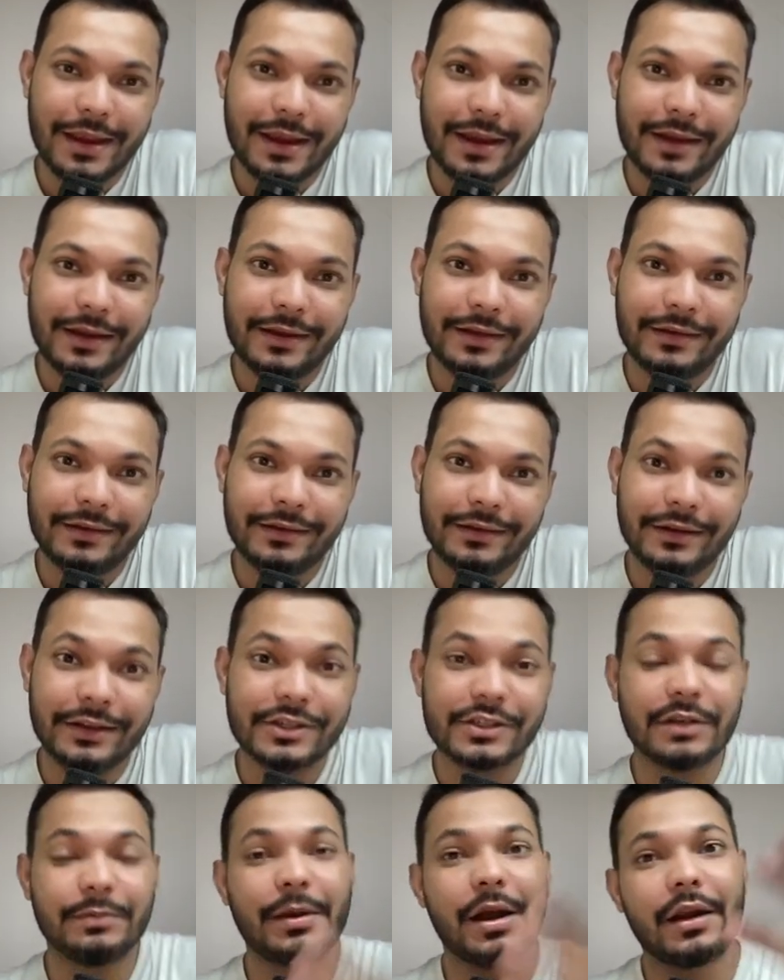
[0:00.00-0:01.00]
And
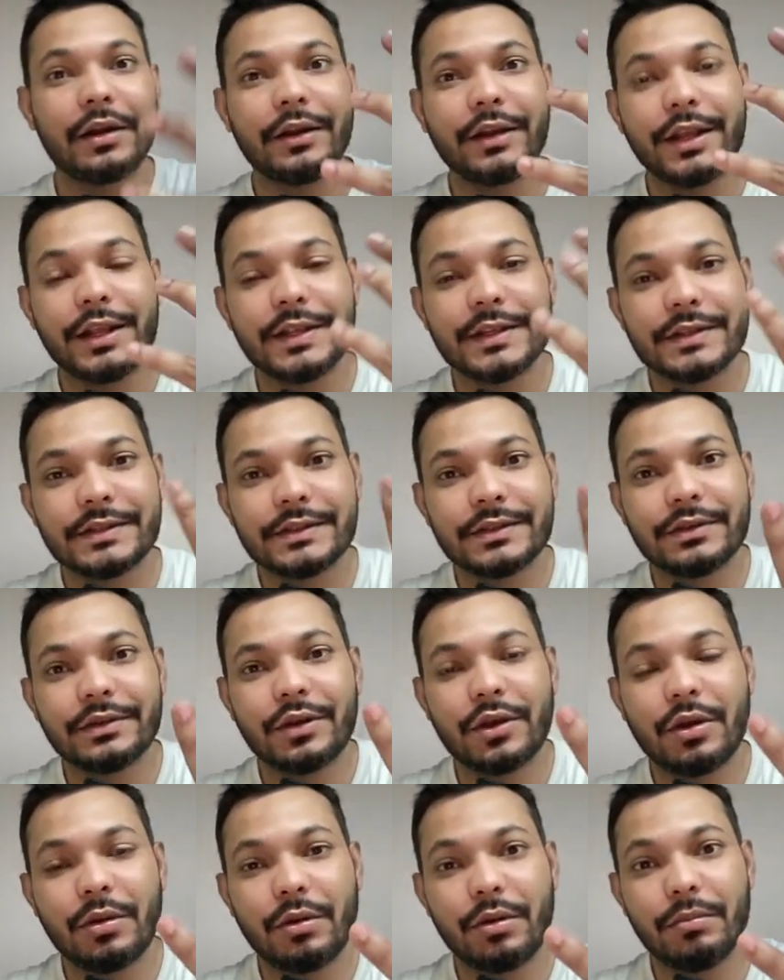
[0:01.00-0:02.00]
digital marketing is
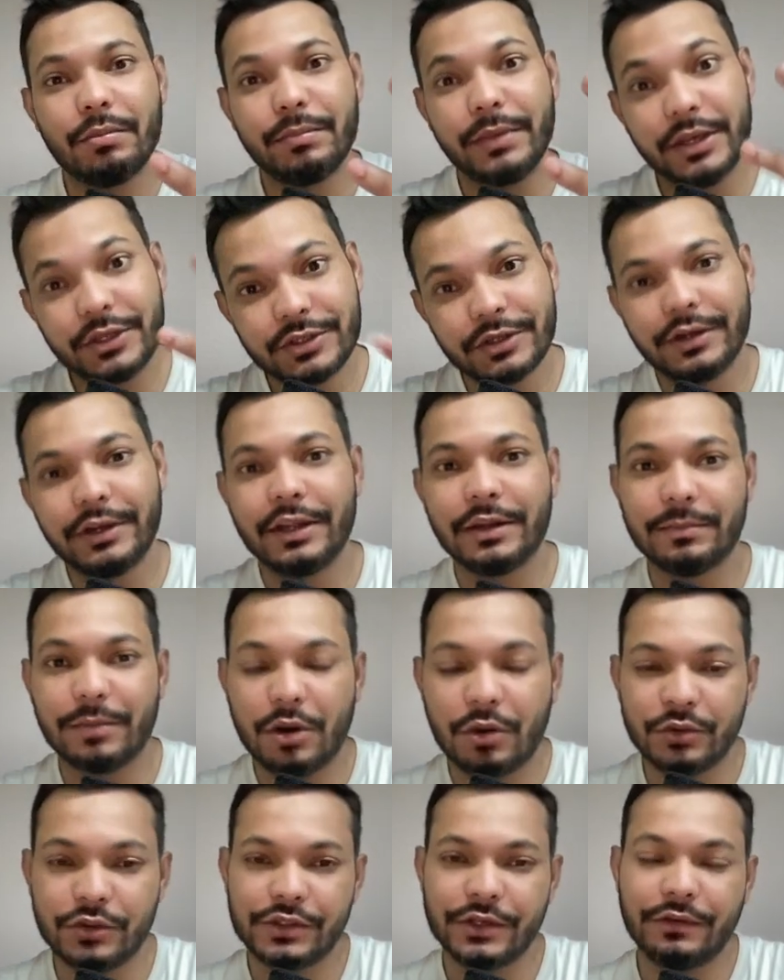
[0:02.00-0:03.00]
majorly
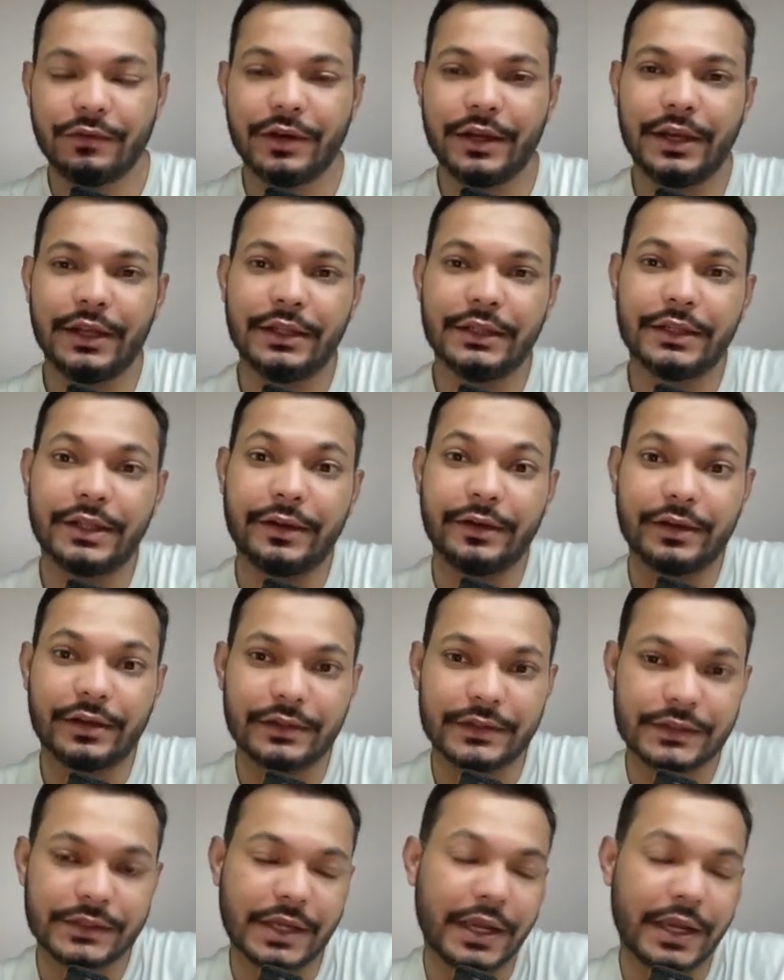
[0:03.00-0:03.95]
about generating the returns.